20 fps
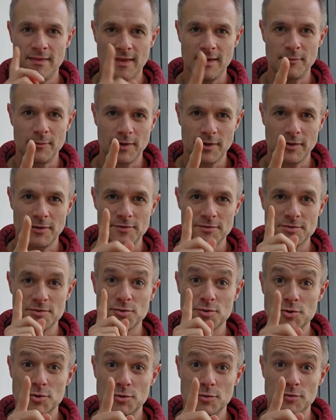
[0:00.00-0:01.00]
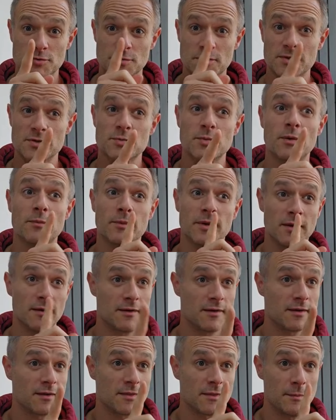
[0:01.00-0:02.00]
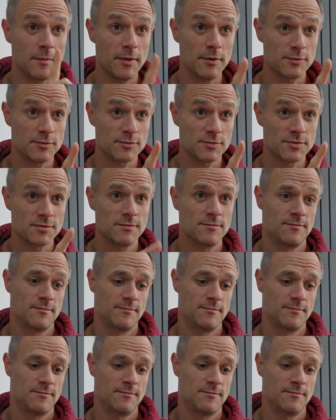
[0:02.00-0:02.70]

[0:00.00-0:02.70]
And then we're going to choose which one we like the most.